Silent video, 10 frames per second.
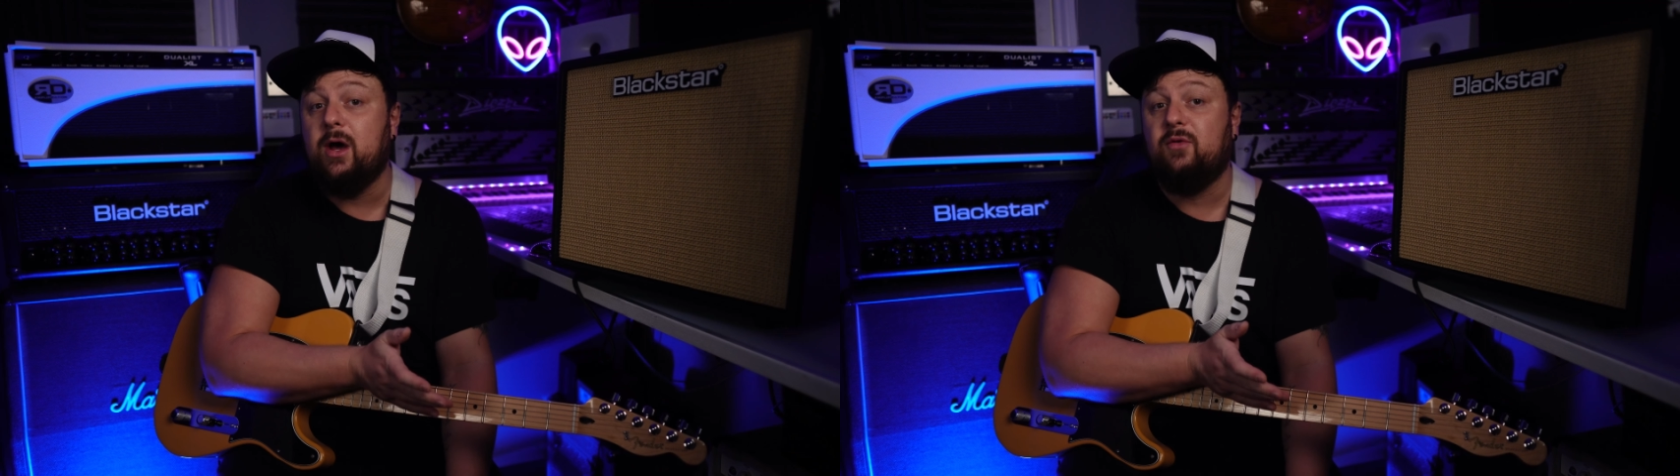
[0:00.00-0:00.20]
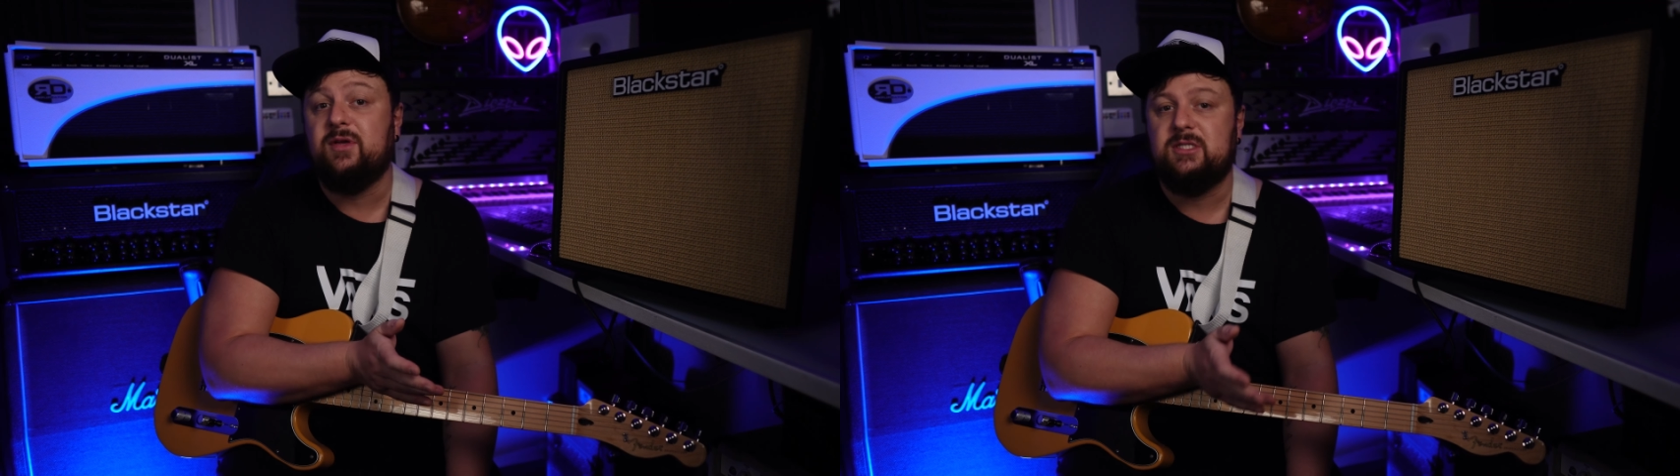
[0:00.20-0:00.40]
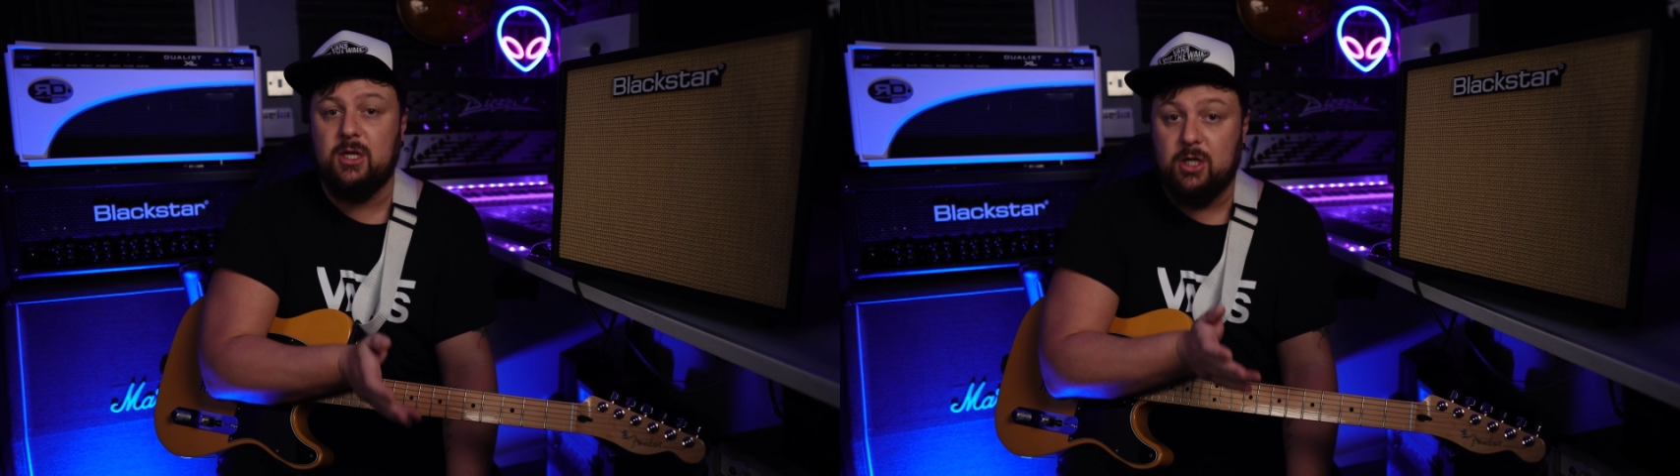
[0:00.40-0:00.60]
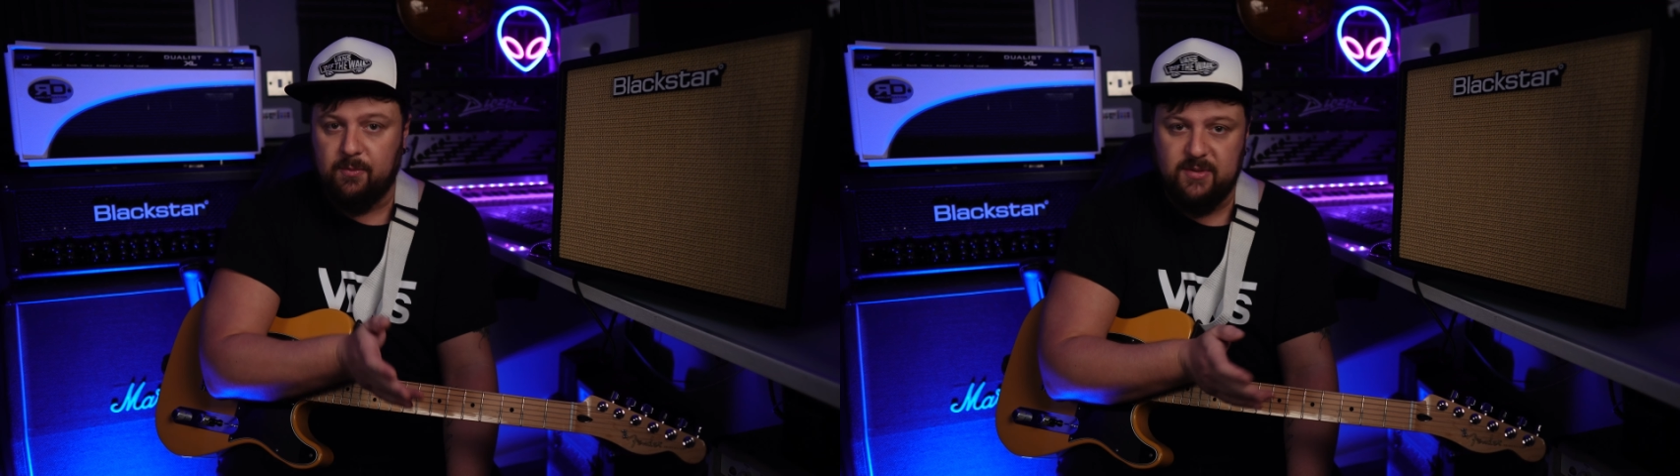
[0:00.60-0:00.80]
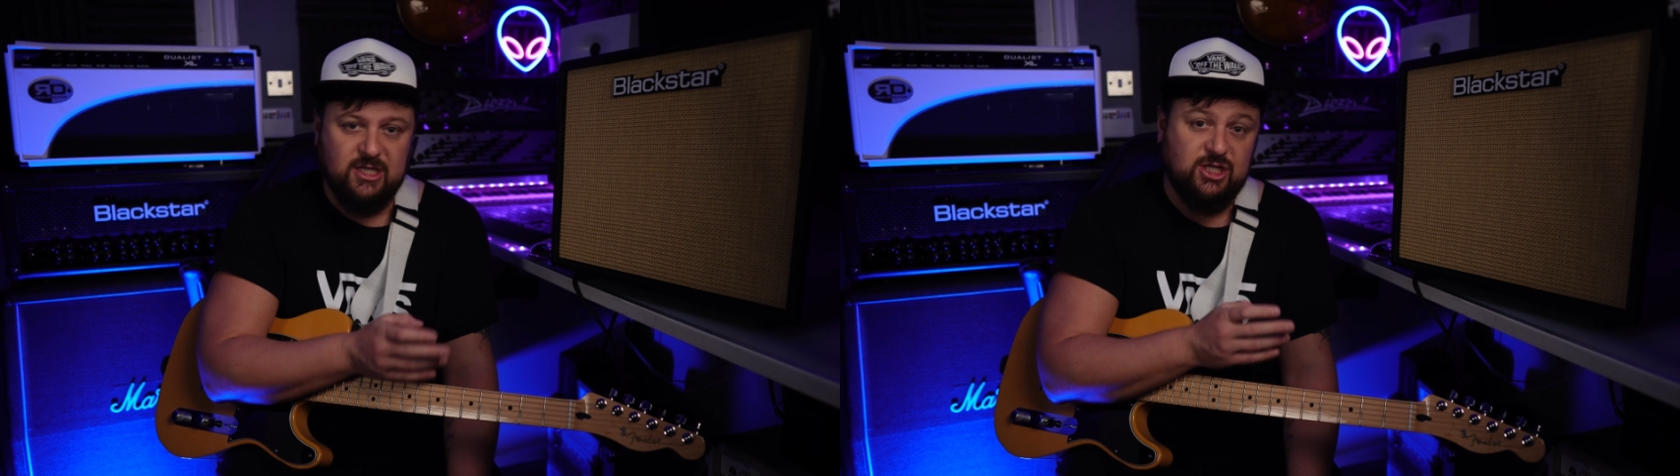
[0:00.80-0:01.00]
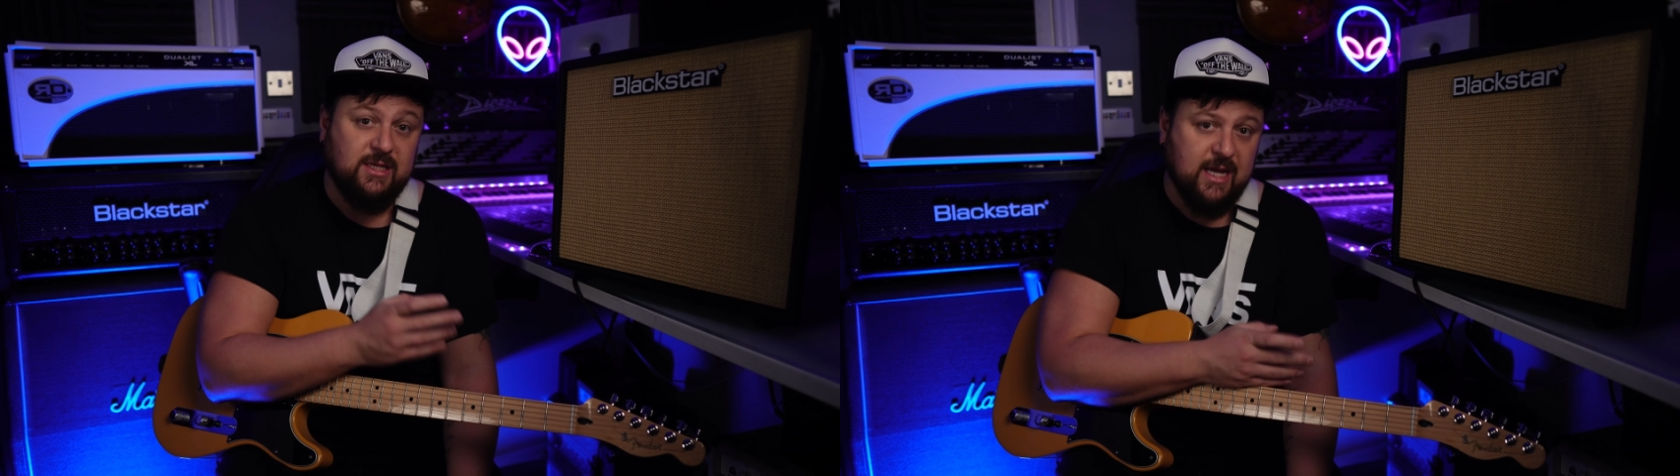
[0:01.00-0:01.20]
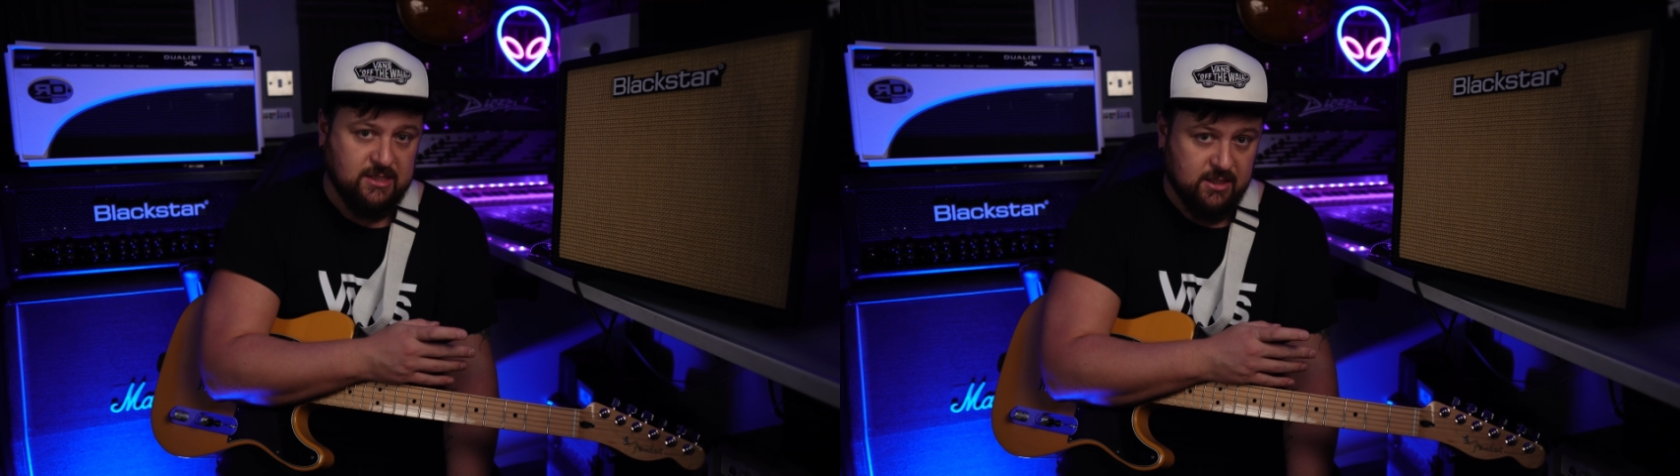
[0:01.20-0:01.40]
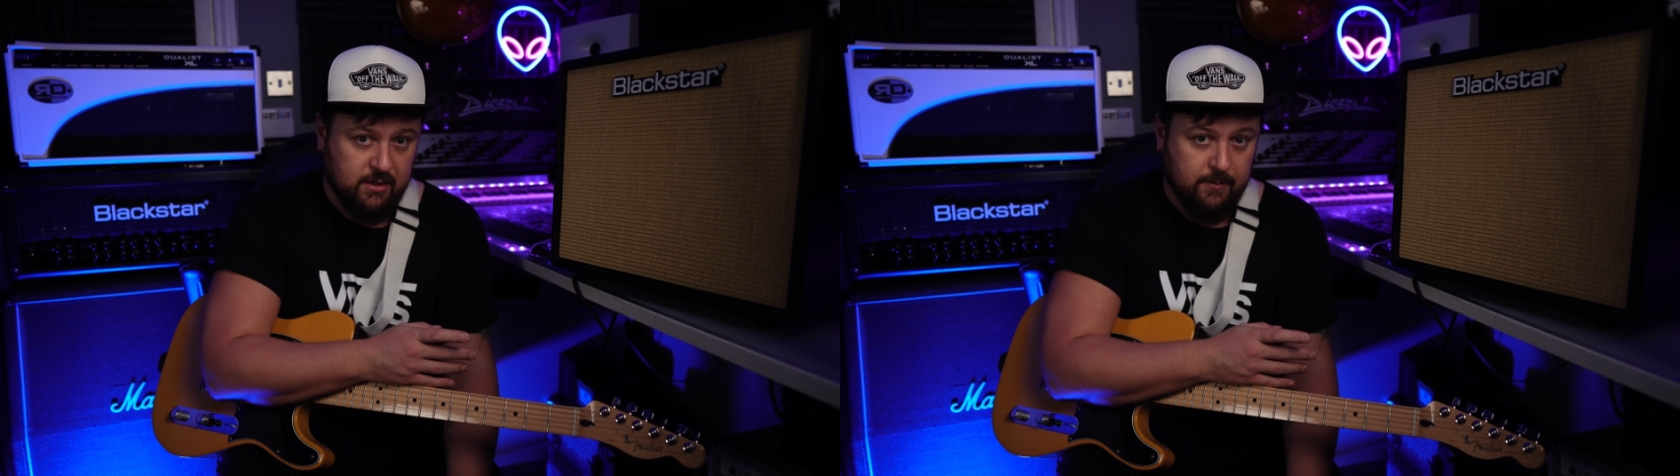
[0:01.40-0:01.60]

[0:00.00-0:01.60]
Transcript: offers that the competition doesn't.